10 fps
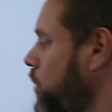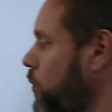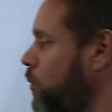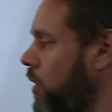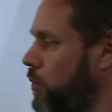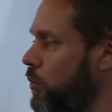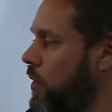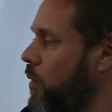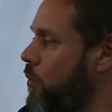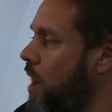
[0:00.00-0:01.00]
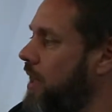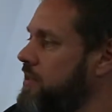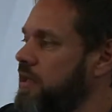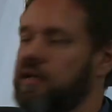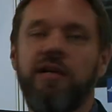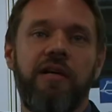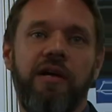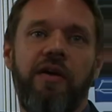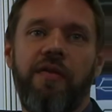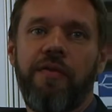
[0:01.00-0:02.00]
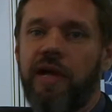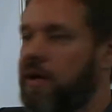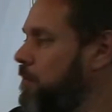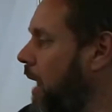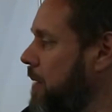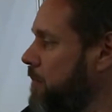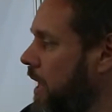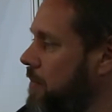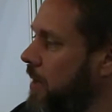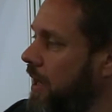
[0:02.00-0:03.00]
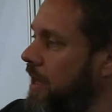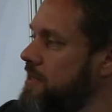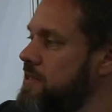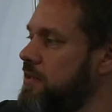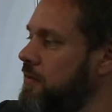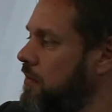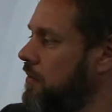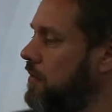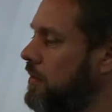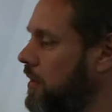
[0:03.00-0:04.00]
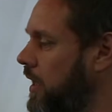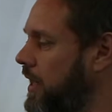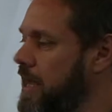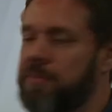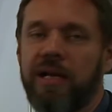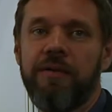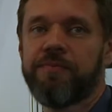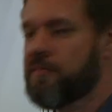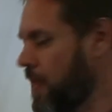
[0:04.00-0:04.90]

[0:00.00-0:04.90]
we were writing the pipe name as a label,